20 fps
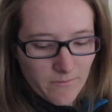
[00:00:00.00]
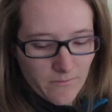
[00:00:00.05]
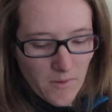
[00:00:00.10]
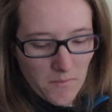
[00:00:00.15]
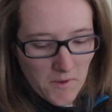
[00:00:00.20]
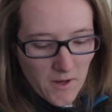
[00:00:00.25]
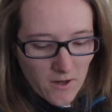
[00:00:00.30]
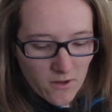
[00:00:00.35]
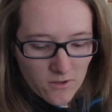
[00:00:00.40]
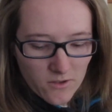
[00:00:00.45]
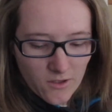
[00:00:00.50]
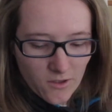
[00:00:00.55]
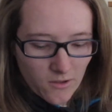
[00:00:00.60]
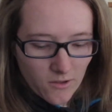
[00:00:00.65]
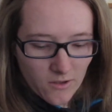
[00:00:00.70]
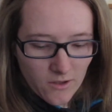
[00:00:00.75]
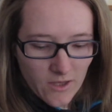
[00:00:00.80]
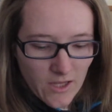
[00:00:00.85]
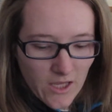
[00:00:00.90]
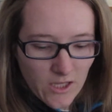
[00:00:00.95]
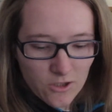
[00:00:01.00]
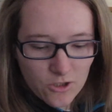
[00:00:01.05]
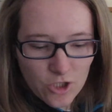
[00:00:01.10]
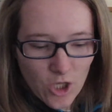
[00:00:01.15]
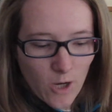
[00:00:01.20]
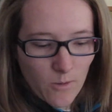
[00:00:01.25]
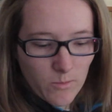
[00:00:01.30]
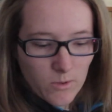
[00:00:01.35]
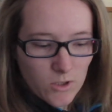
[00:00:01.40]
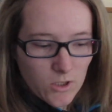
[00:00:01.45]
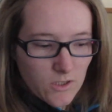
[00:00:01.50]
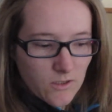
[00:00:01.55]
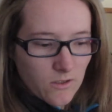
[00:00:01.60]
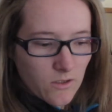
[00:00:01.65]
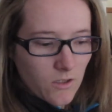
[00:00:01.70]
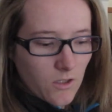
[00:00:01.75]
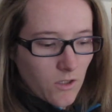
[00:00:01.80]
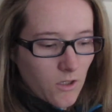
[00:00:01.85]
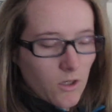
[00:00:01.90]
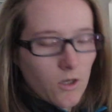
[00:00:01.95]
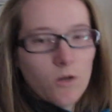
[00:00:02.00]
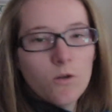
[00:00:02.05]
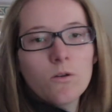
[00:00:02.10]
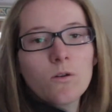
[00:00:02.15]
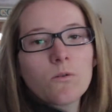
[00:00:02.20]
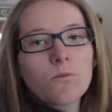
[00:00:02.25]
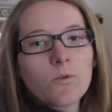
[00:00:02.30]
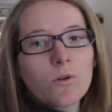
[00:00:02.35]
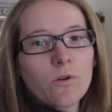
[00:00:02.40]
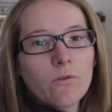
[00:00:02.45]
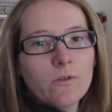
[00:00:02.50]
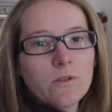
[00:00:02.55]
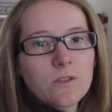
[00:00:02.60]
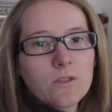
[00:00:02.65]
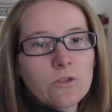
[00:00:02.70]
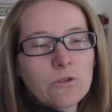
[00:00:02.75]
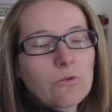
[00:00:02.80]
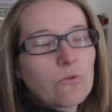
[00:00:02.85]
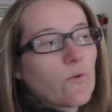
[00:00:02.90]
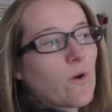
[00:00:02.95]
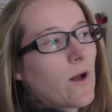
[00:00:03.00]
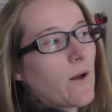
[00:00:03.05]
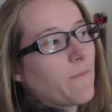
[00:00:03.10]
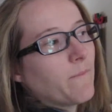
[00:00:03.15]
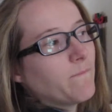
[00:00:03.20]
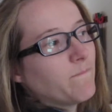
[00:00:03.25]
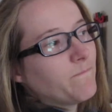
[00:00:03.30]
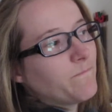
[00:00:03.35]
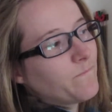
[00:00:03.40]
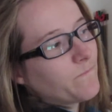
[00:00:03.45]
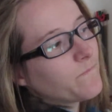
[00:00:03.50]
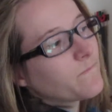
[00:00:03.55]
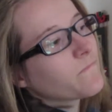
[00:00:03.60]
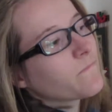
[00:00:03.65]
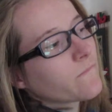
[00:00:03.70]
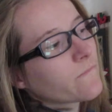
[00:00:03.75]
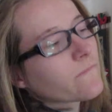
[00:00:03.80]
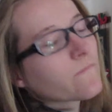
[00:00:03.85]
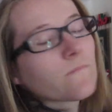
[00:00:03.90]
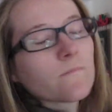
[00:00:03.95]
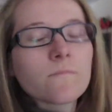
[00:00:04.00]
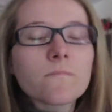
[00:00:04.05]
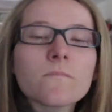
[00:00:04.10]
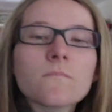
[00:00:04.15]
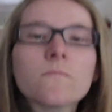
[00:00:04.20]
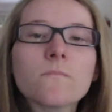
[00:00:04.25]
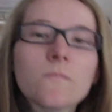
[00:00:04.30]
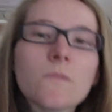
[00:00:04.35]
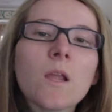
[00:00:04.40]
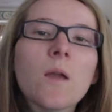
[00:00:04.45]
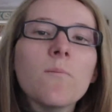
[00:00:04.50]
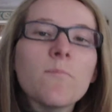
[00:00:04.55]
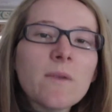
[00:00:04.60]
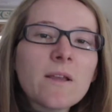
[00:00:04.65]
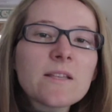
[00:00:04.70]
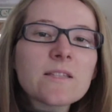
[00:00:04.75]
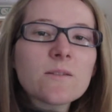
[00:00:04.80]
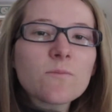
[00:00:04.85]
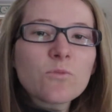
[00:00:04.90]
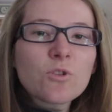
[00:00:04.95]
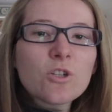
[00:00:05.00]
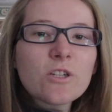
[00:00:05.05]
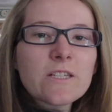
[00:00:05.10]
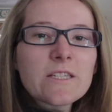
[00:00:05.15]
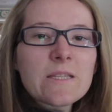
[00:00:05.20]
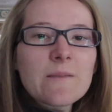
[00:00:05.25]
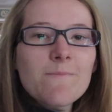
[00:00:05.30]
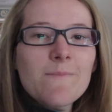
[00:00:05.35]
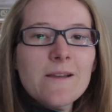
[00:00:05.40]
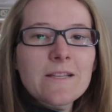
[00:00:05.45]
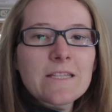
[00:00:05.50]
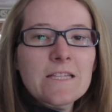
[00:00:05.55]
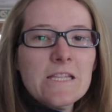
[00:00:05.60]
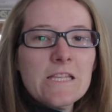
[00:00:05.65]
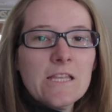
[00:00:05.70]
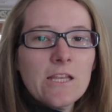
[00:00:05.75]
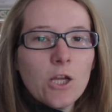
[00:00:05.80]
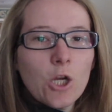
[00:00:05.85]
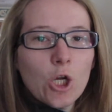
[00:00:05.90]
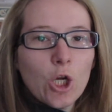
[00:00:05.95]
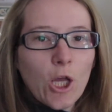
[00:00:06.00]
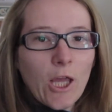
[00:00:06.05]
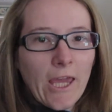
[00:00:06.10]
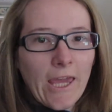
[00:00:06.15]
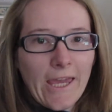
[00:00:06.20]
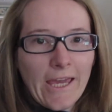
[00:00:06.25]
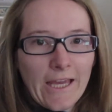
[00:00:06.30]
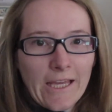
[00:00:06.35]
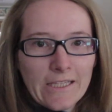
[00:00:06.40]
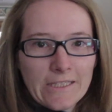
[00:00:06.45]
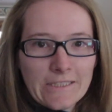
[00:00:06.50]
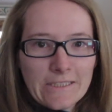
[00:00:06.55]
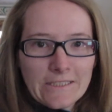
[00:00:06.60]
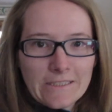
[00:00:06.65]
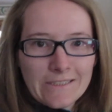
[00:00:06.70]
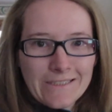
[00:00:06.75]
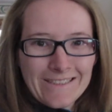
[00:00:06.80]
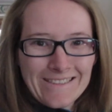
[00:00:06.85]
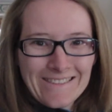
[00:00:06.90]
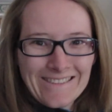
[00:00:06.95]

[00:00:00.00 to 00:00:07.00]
My parents are late shoppers. We're going to um make some Christmas cookies.